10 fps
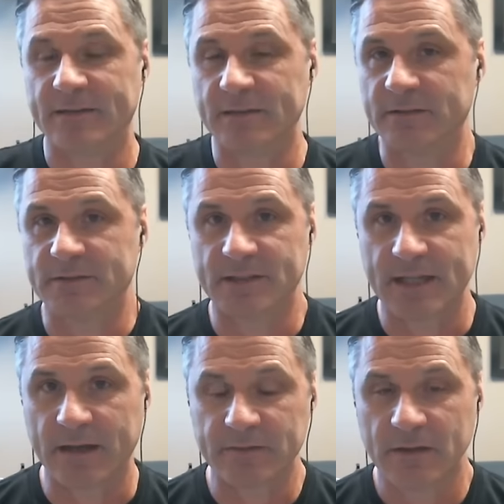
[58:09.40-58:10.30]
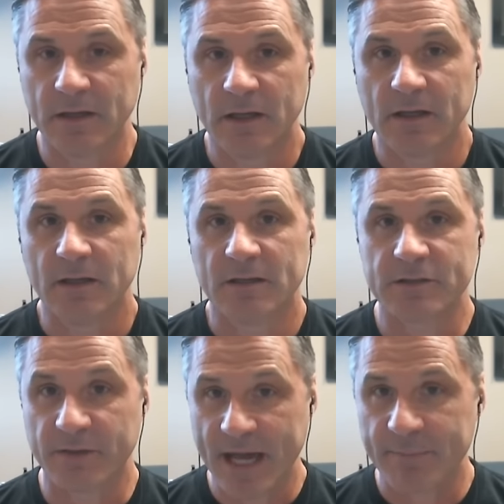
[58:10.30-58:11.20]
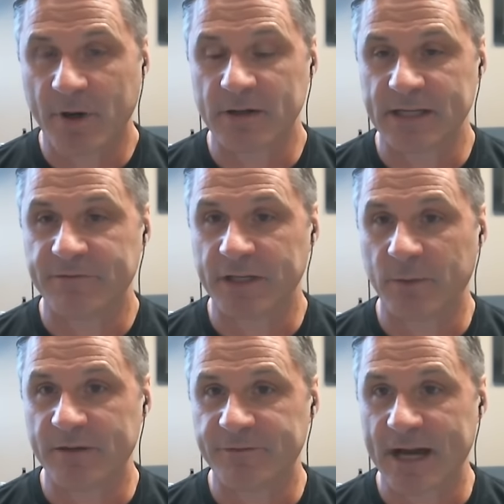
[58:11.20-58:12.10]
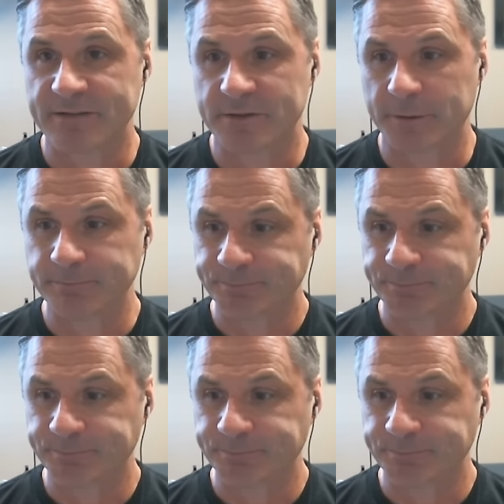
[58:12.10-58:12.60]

to, to test. So that part definitely went faster.